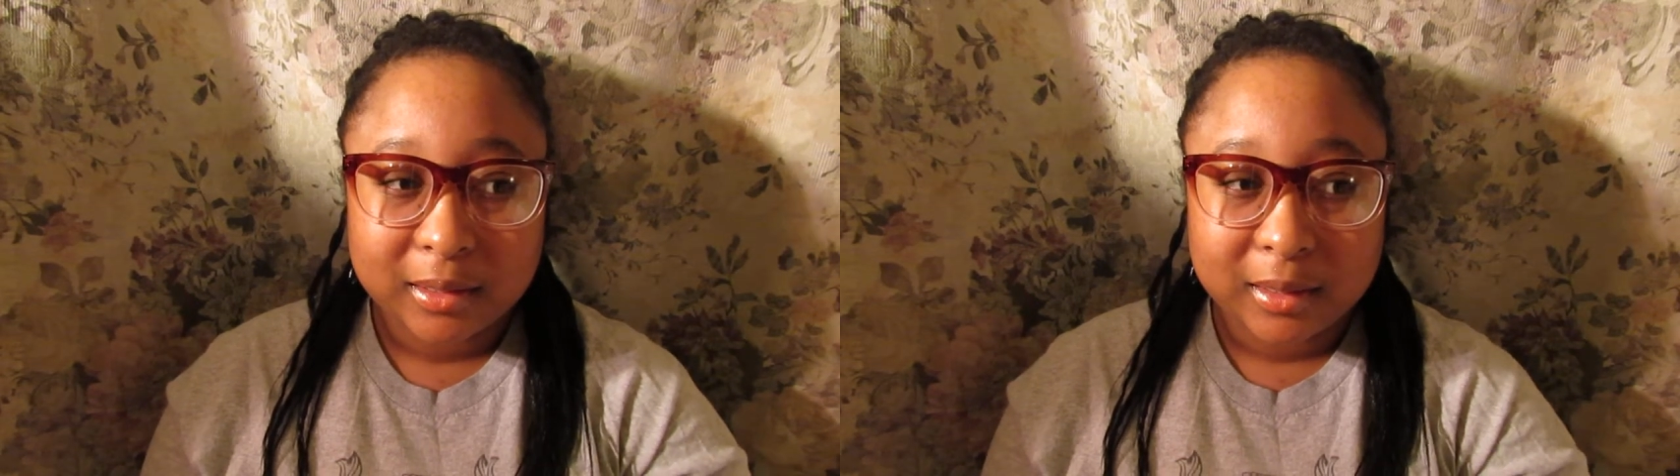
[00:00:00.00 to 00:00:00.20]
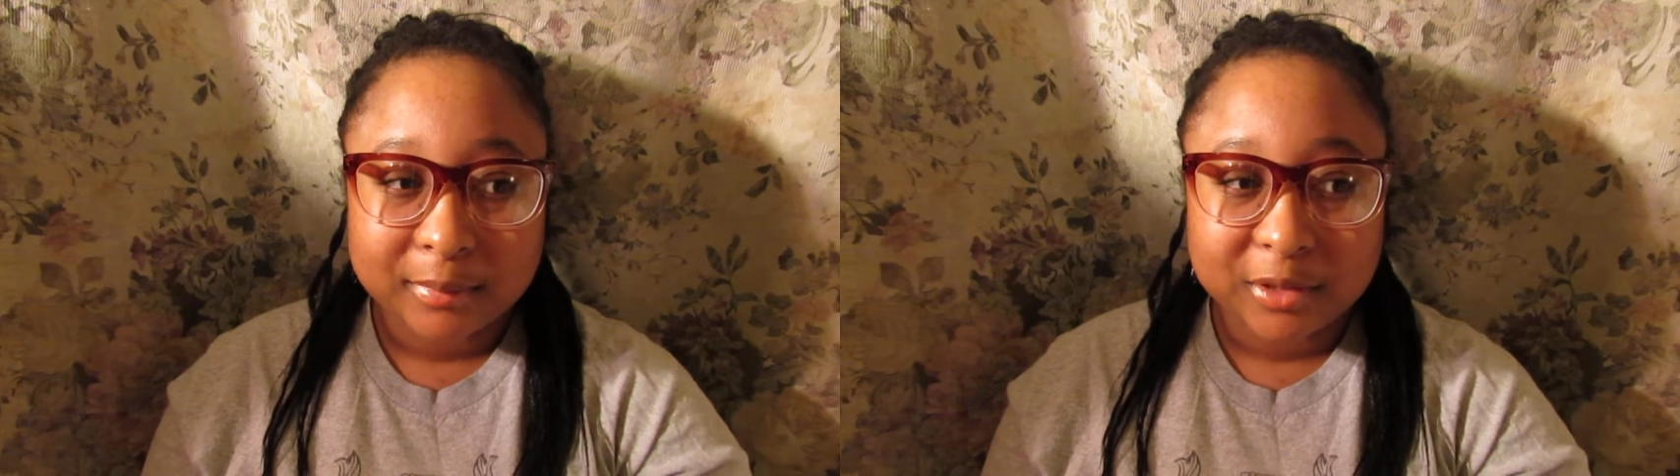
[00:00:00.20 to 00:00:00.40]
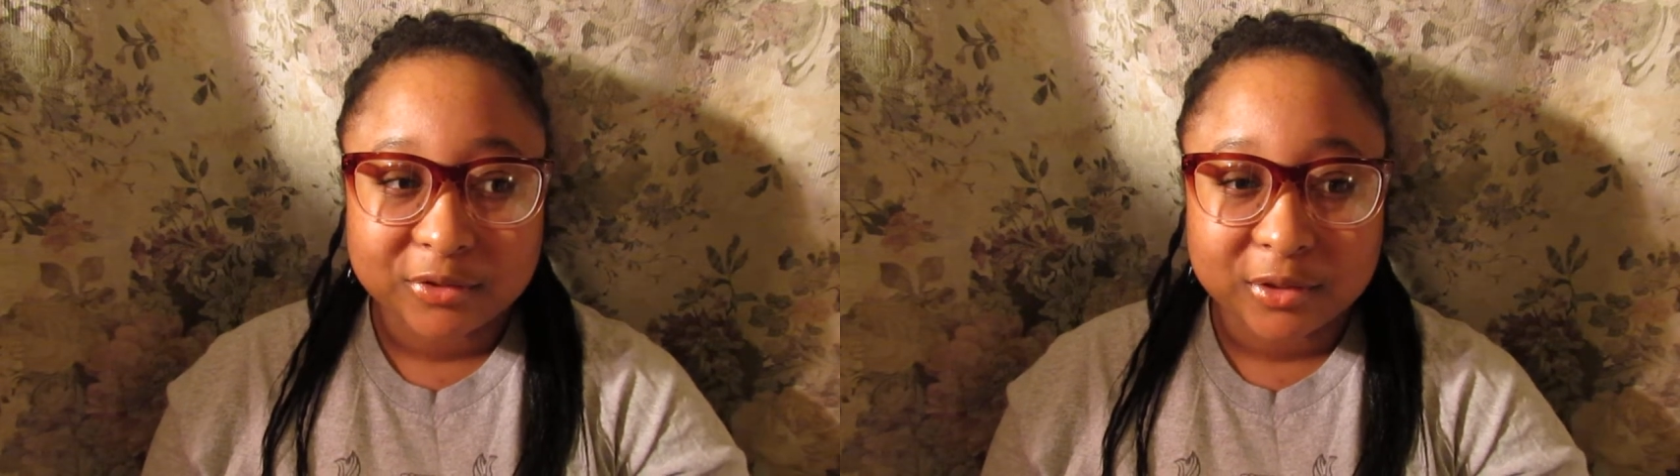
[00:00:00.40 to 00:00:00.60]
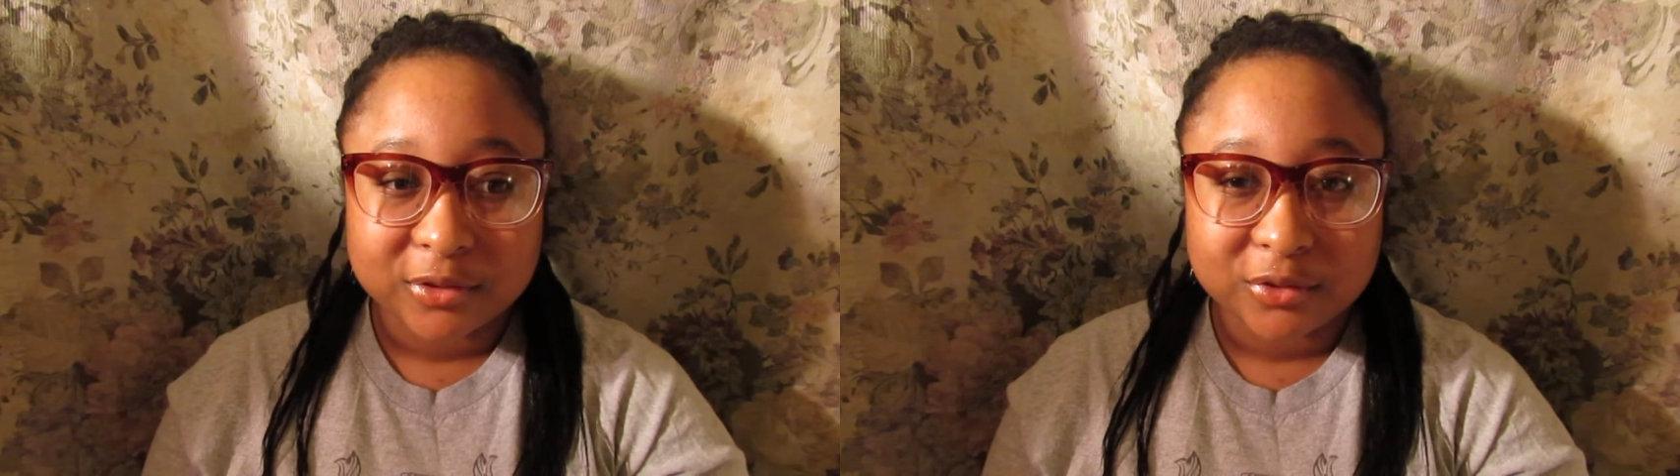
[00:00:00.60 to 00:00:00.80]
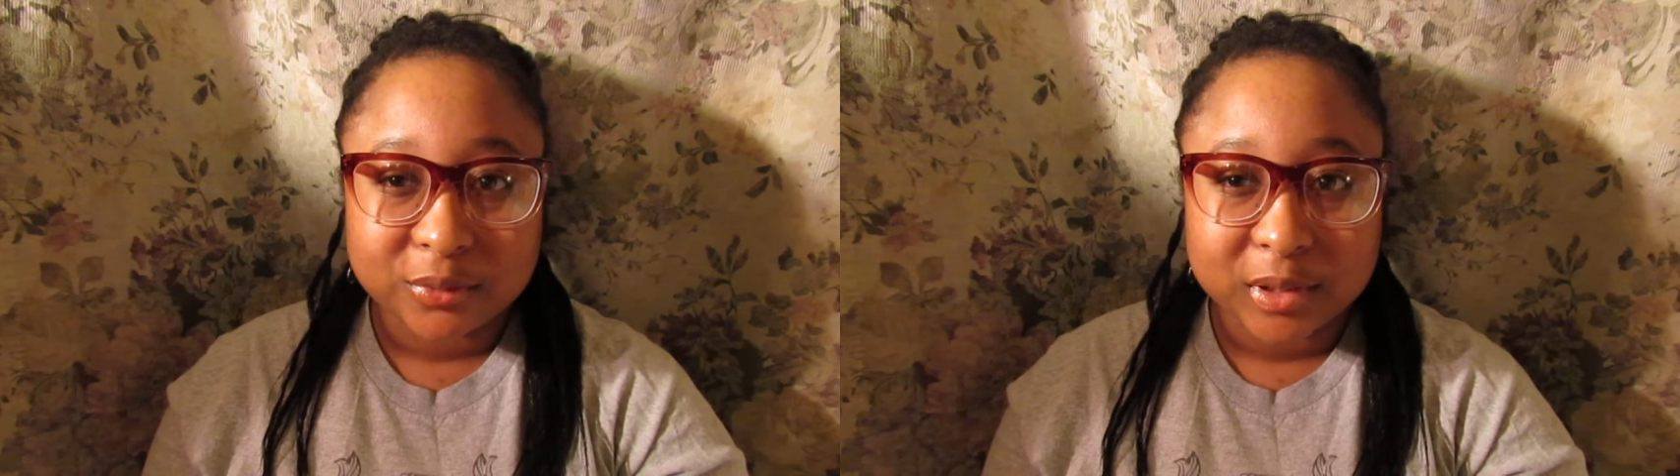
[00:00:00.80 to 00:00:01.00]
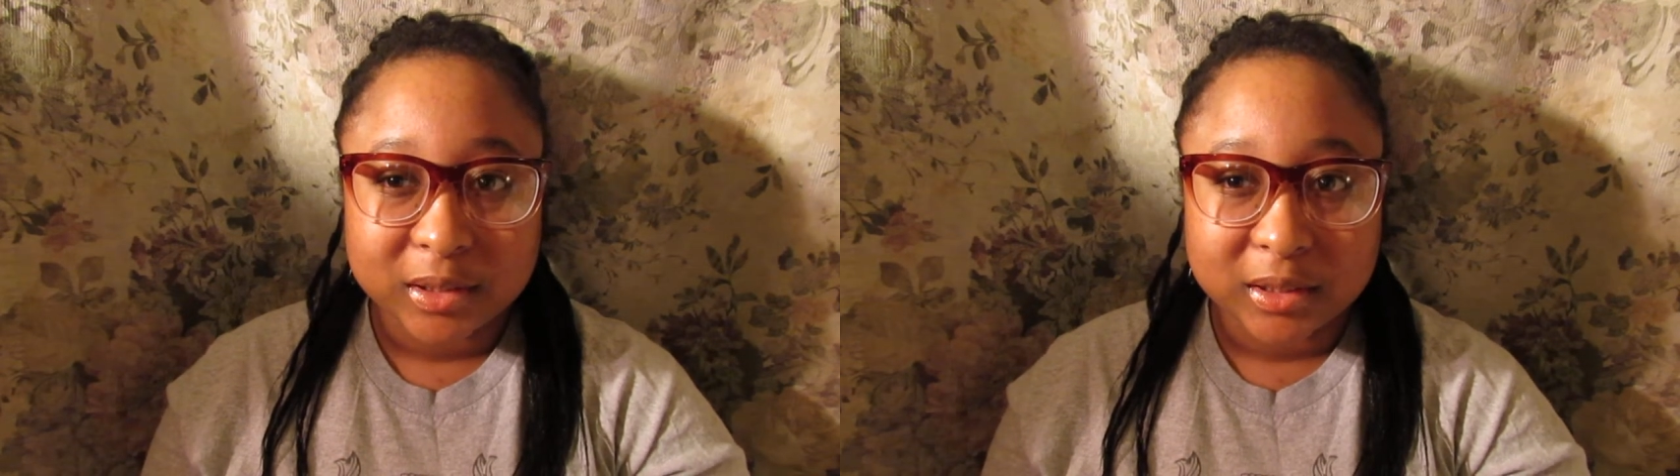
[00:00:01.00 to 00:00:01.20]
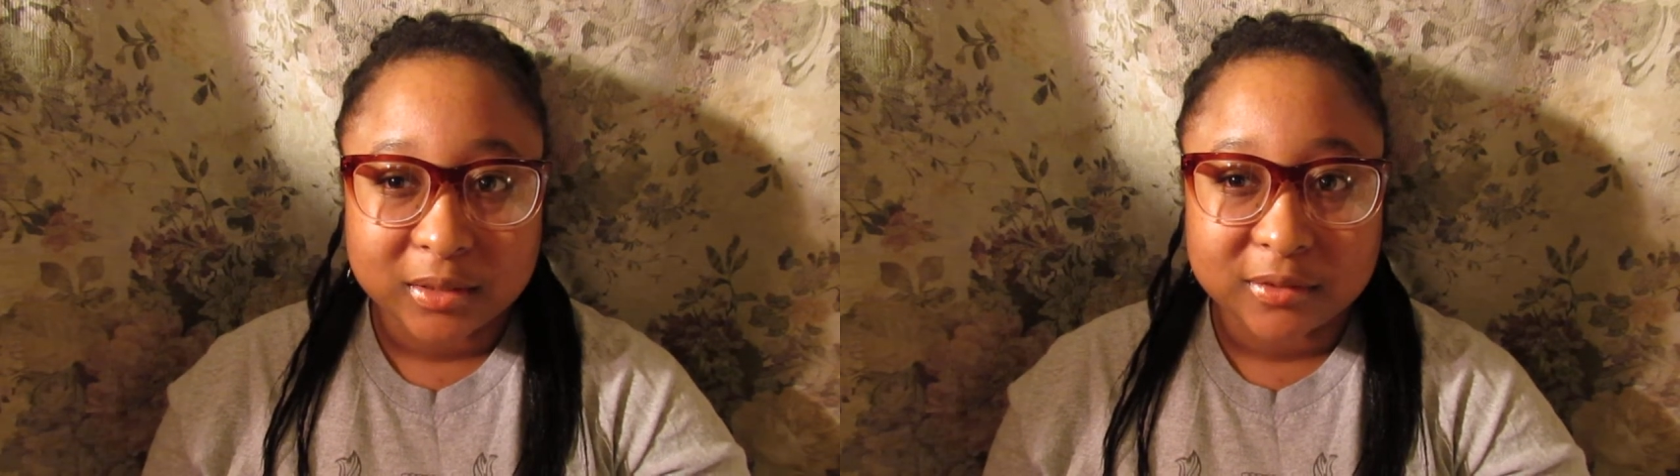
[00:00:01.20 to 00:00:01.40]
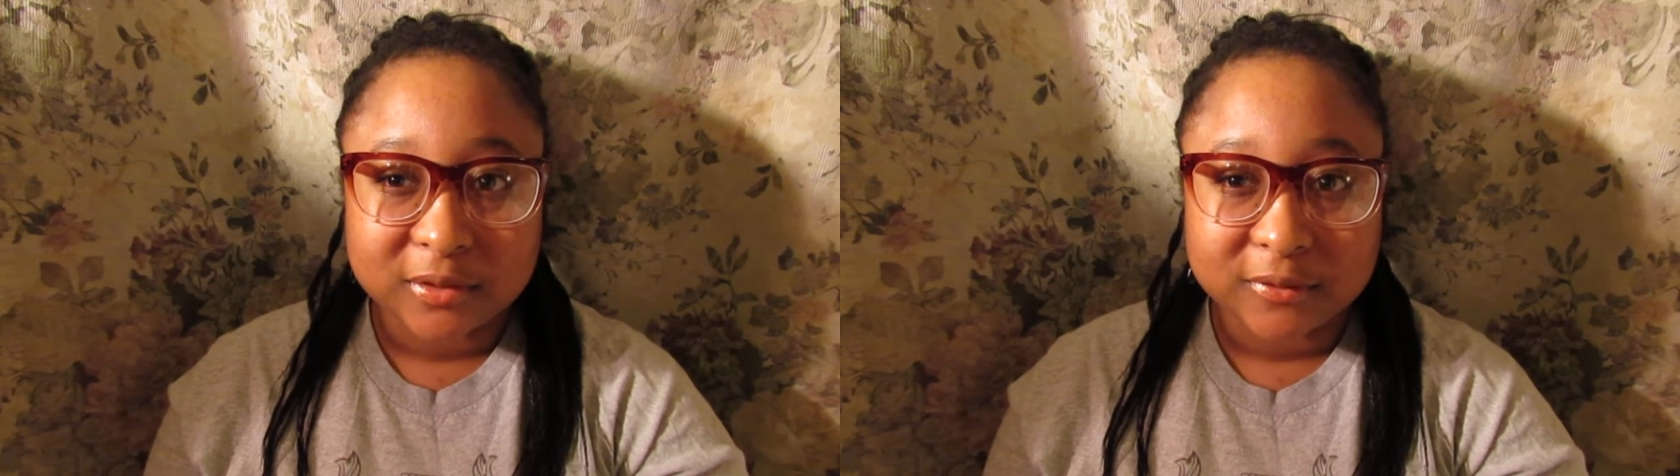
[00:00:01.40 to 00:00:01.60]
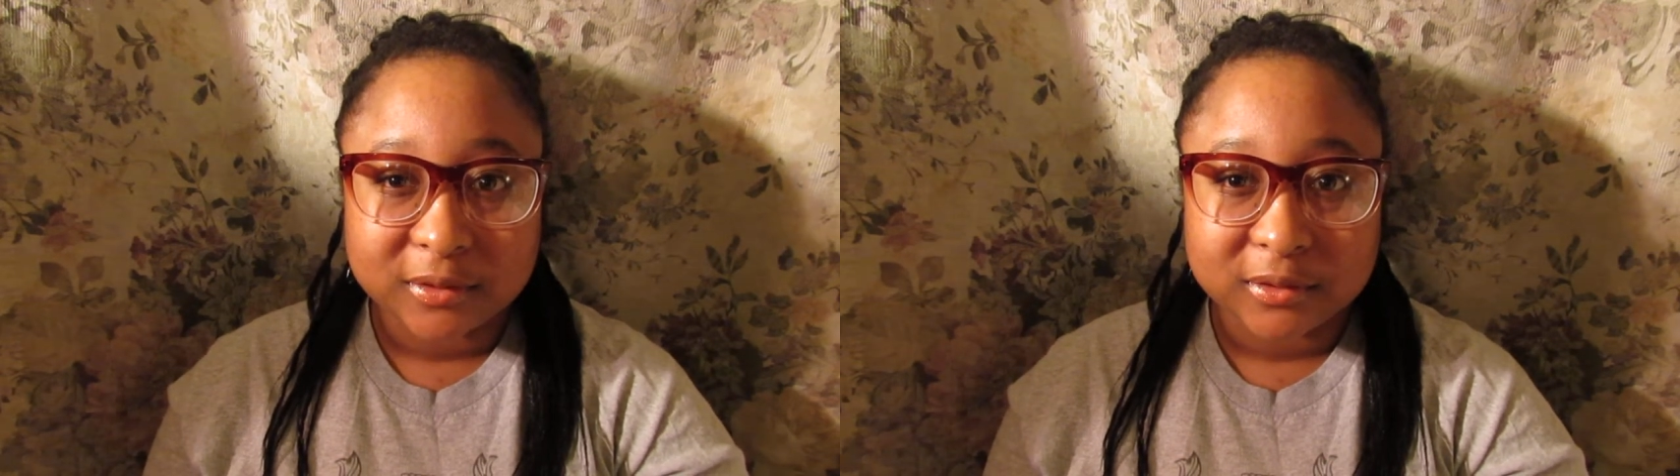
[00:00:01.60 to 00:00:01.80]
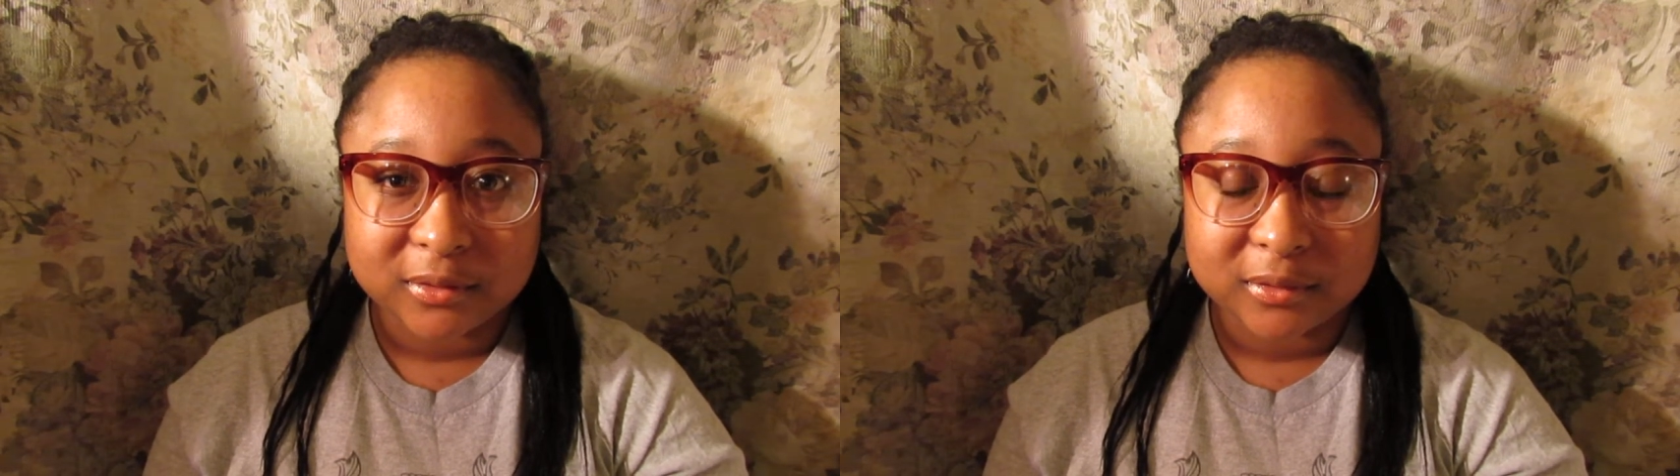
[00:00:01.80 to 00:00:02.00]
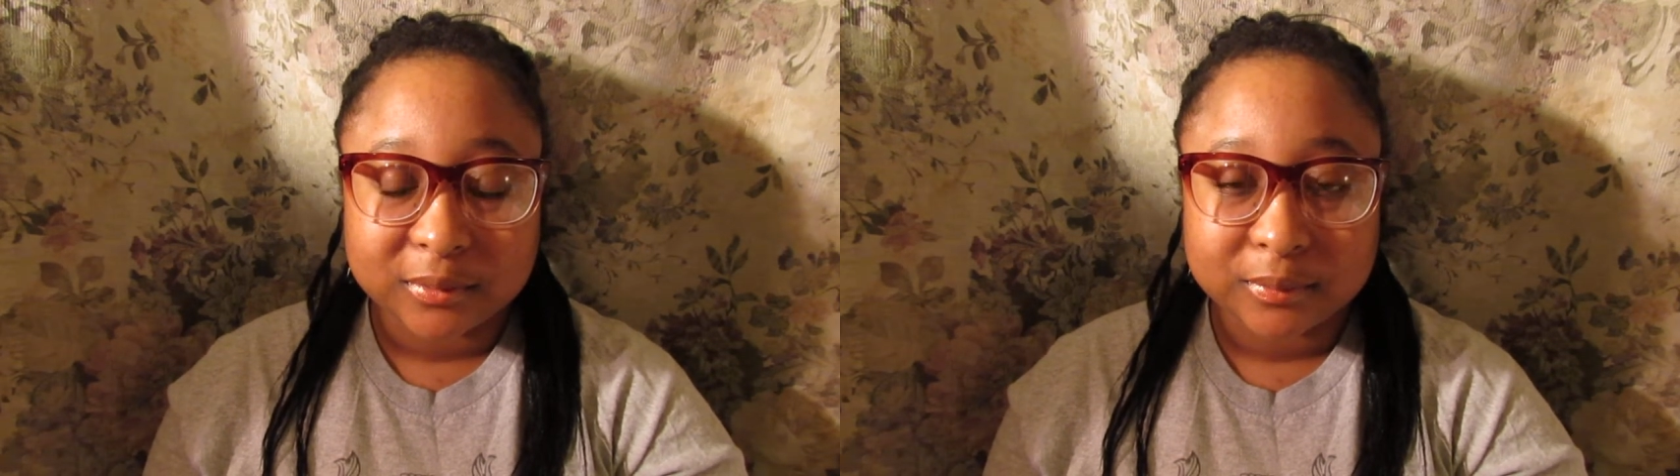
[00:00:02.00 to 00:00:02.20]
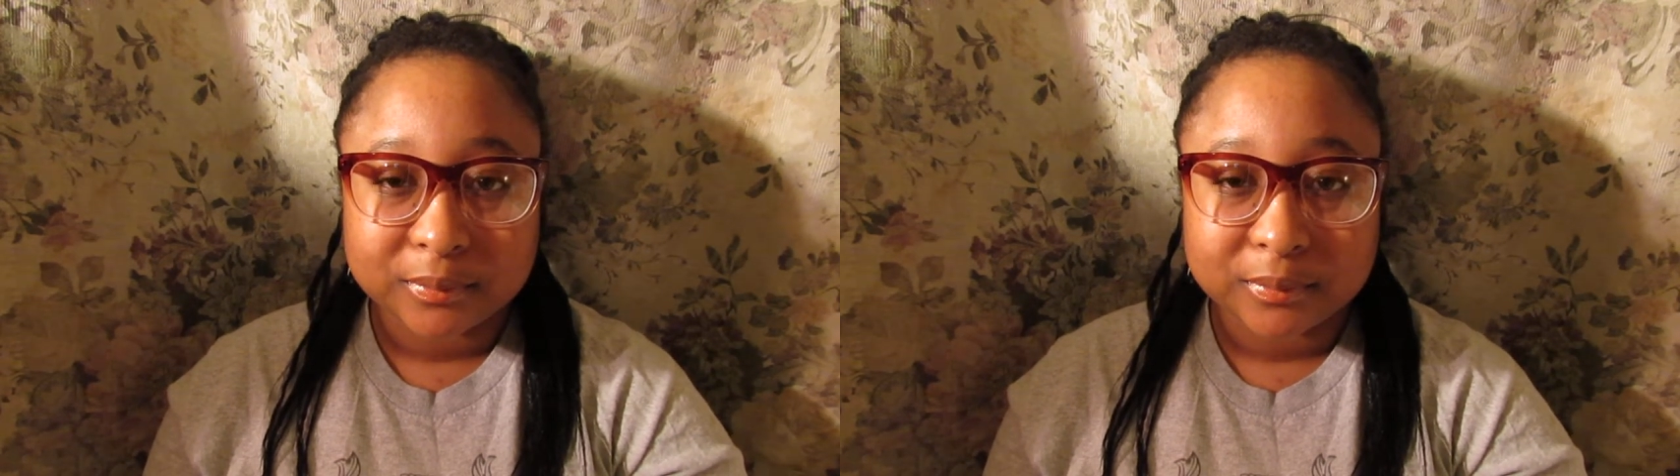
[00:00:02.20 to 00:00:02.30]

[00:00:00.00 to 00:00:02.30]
I'm not trying to do anything serious.